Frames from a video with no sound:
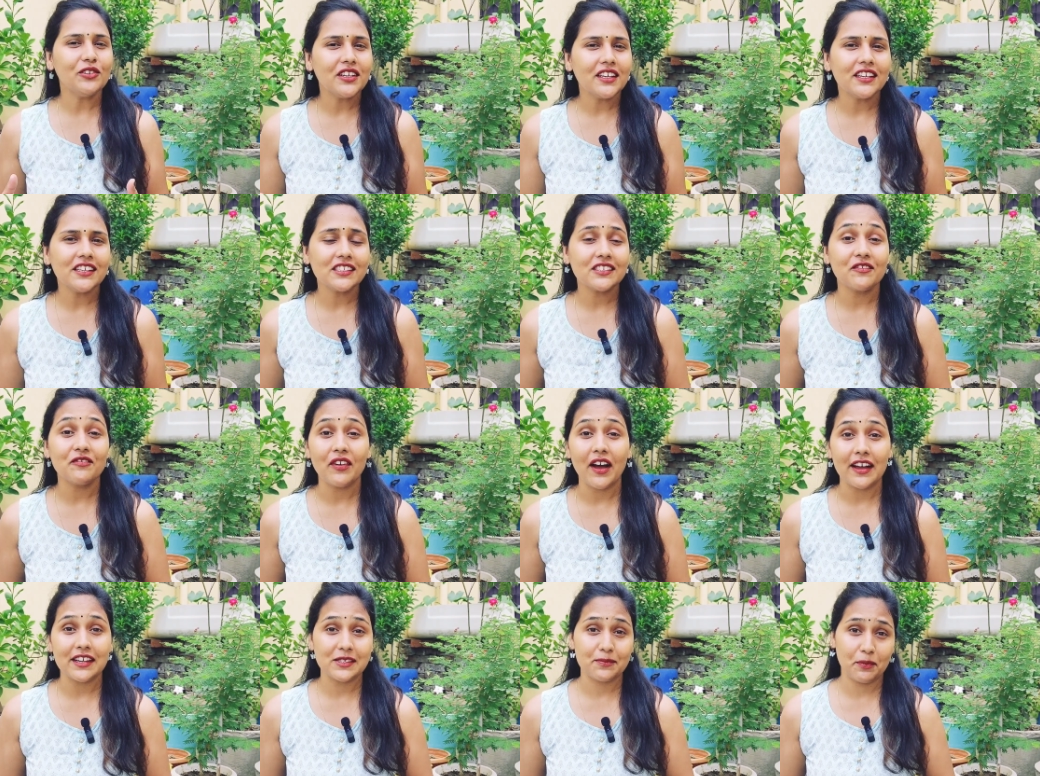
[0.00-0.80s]
today's
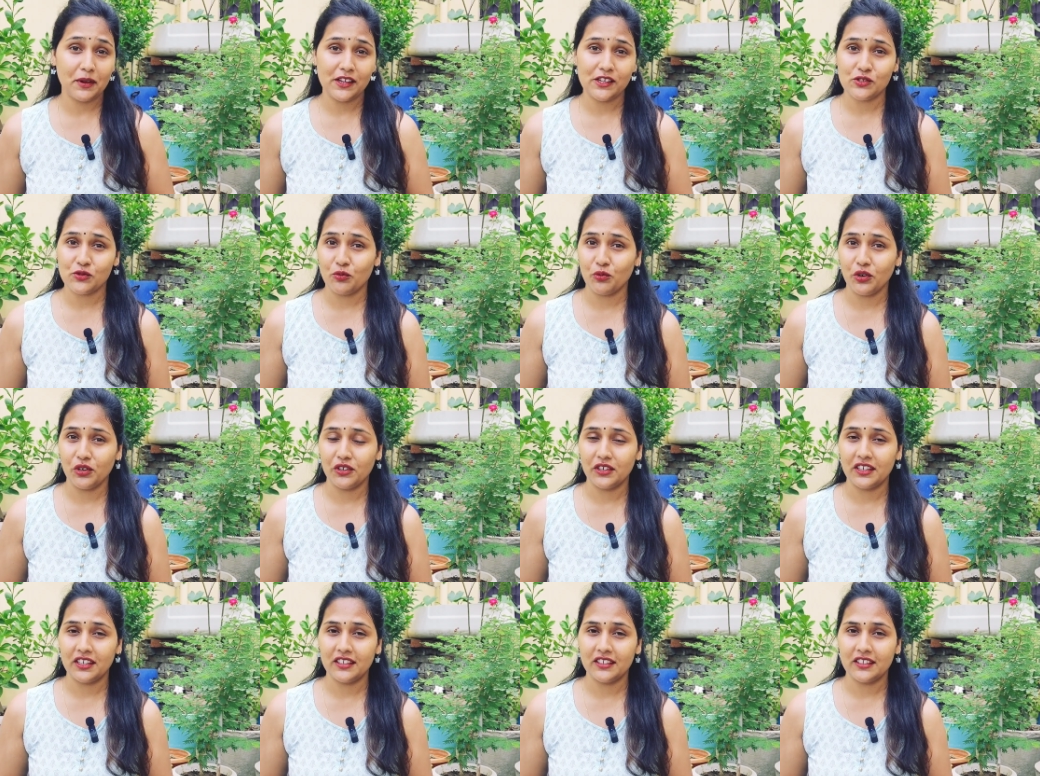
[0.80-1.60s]
fast-paced
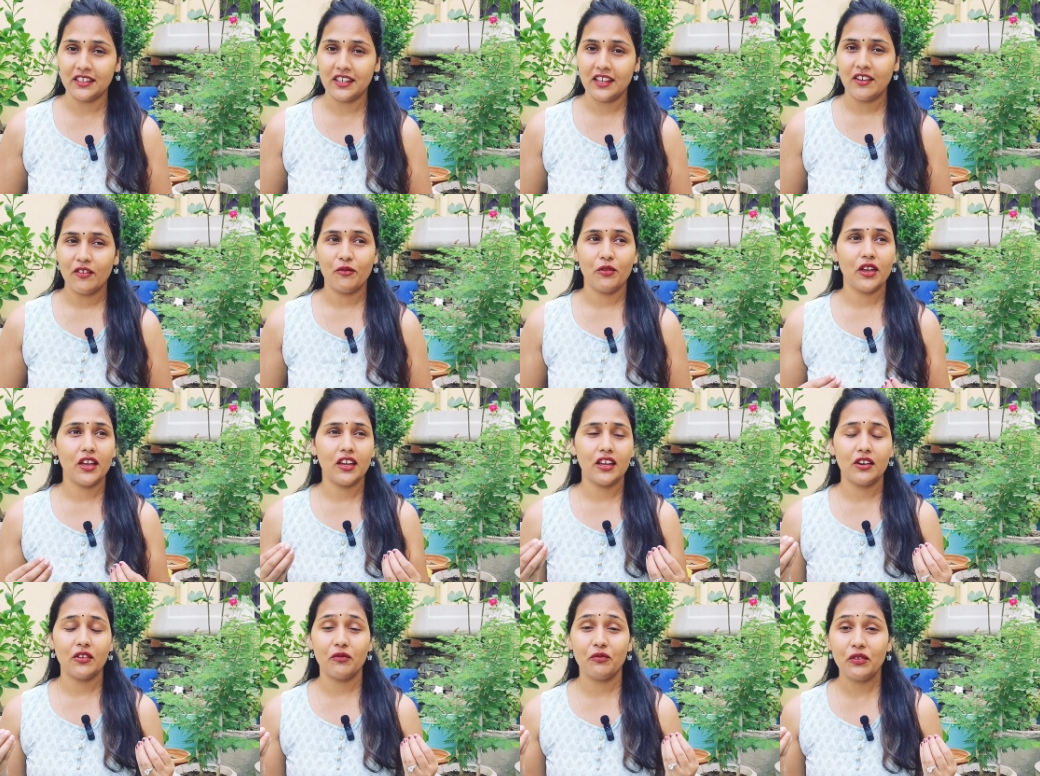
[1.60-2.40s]
world,
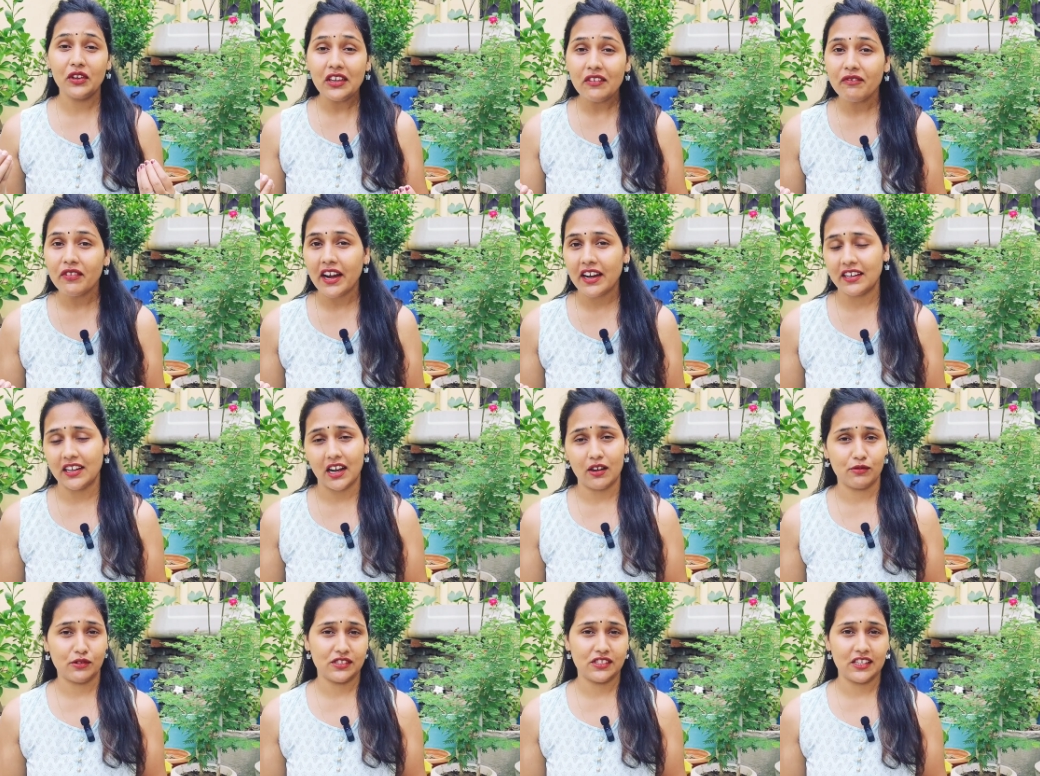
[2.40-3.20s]
where we find
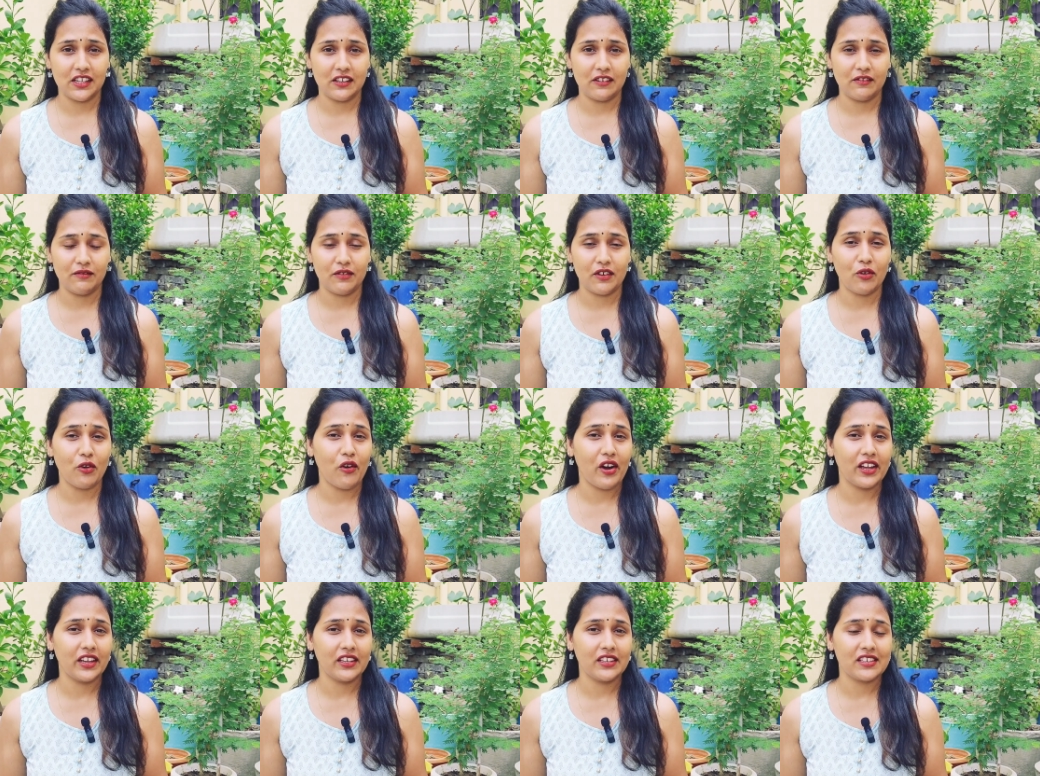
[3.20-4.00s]
ourselves
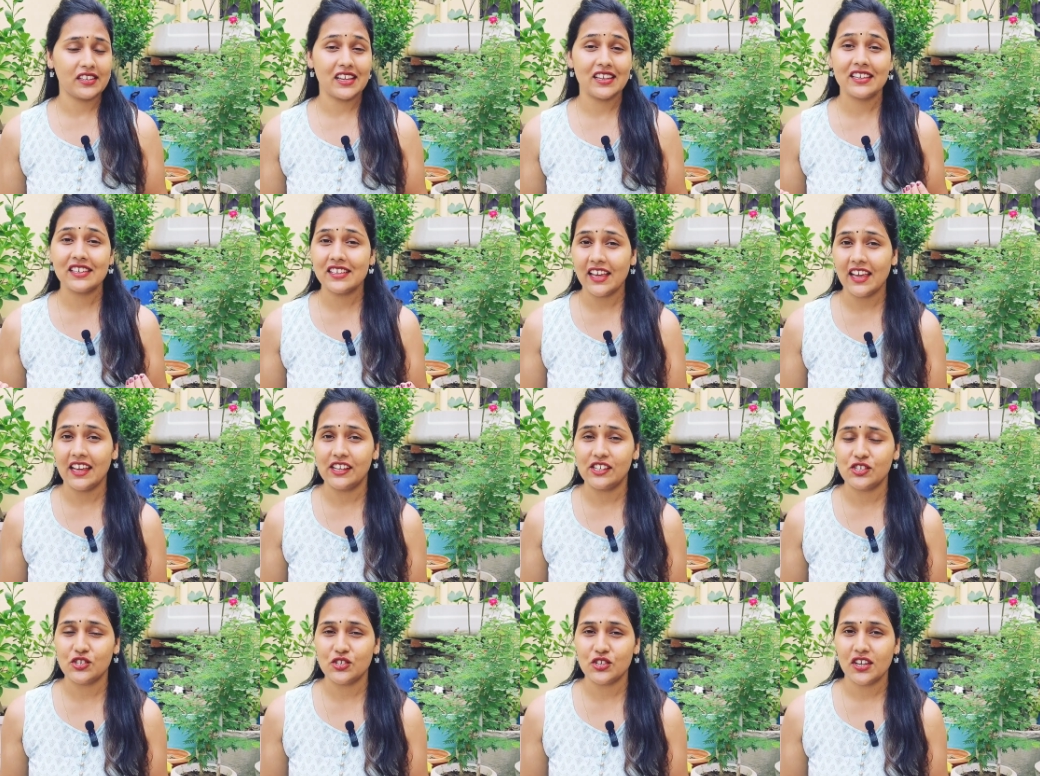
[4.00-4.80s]
quite
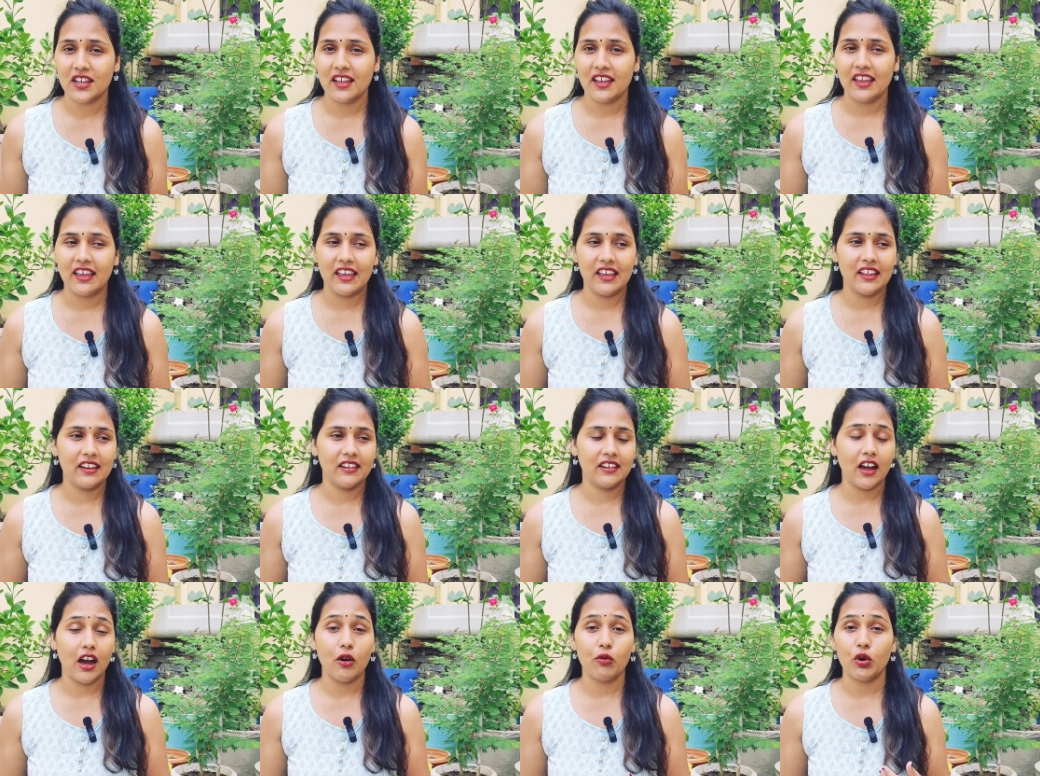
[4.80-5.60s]
engaged
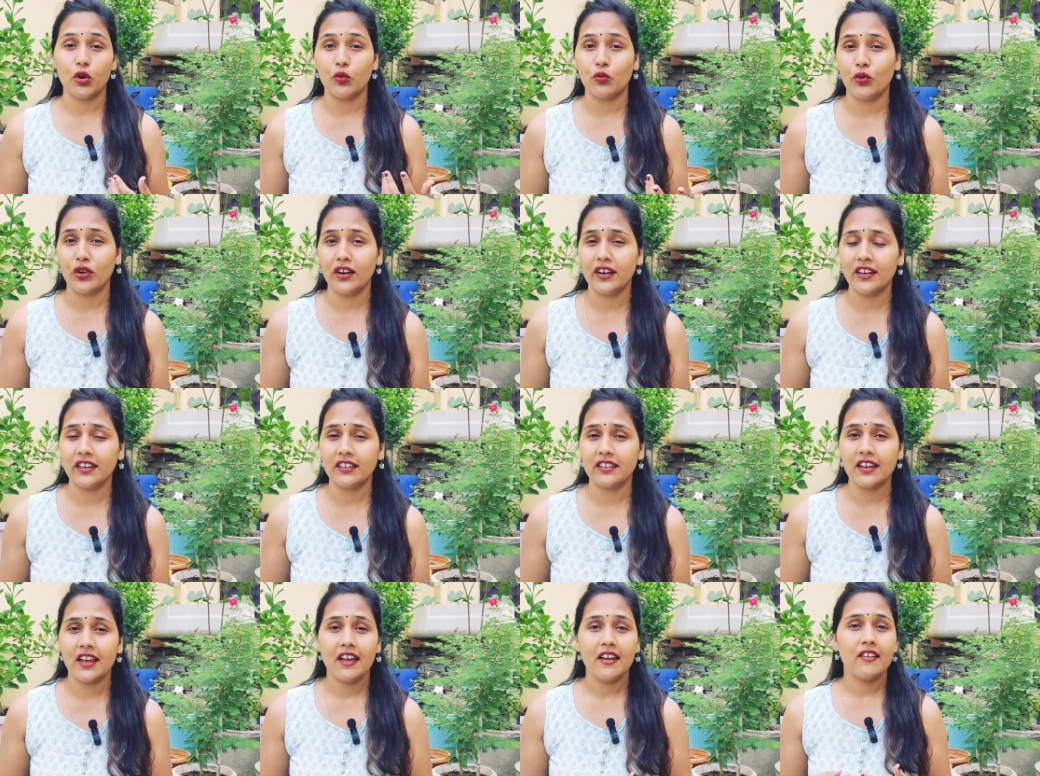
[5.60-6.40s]
in our
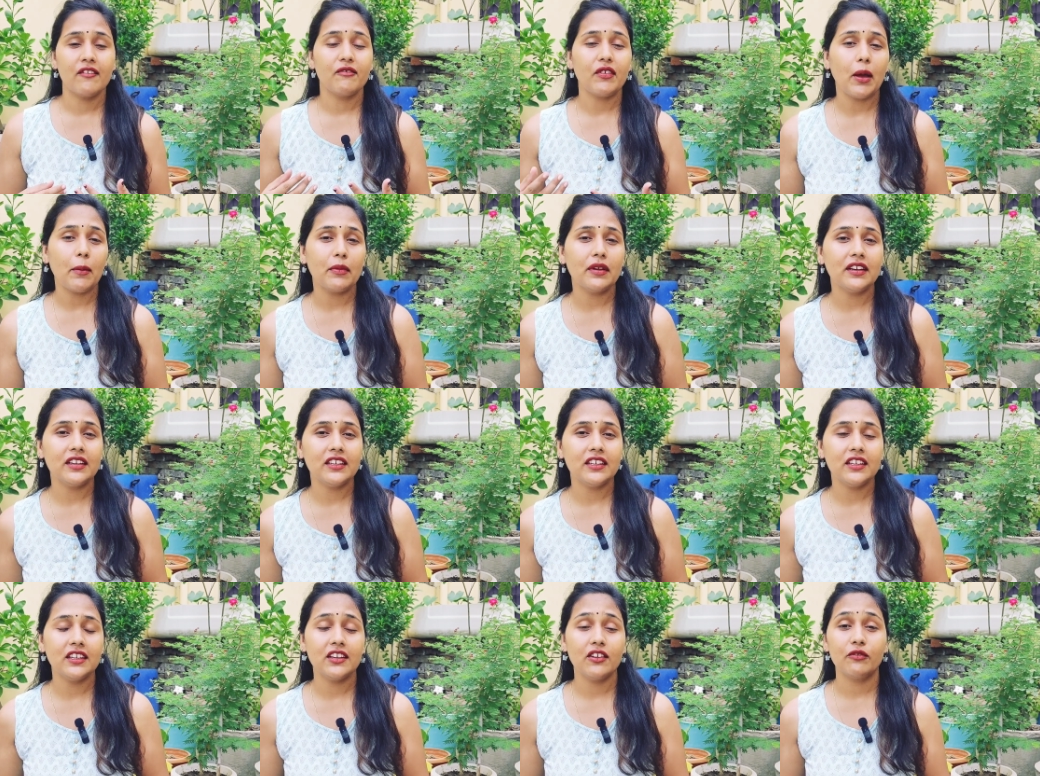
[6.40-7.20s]
work,
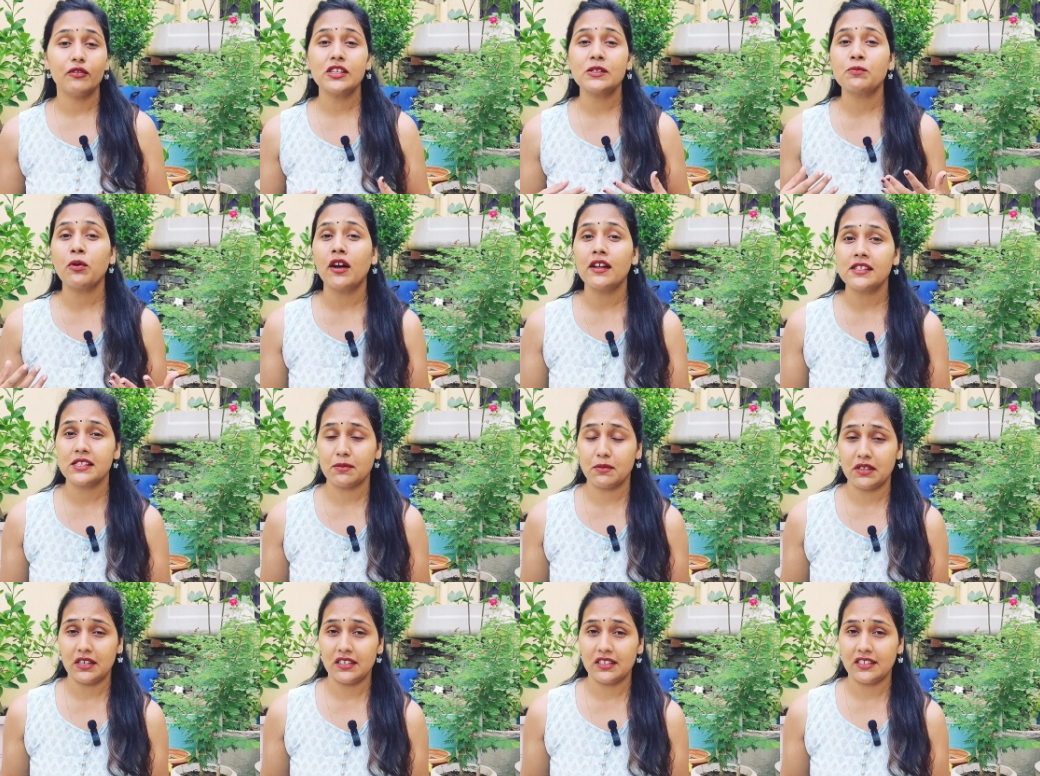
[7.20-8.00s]
family,
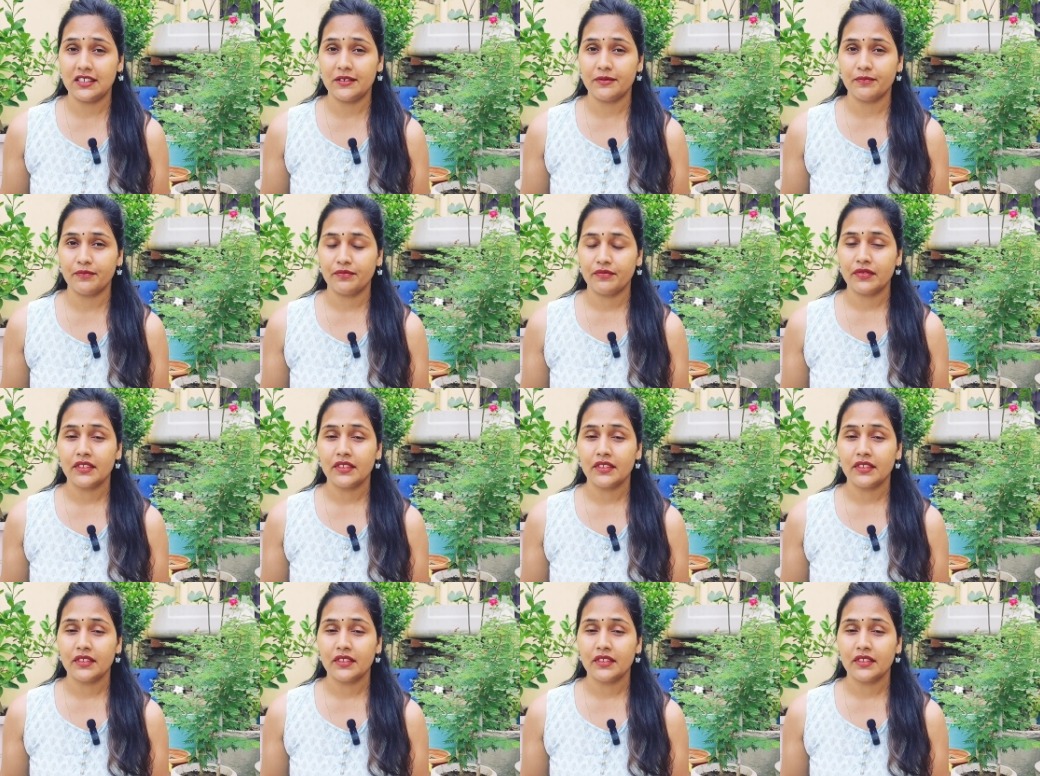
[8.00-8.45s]
responsibility.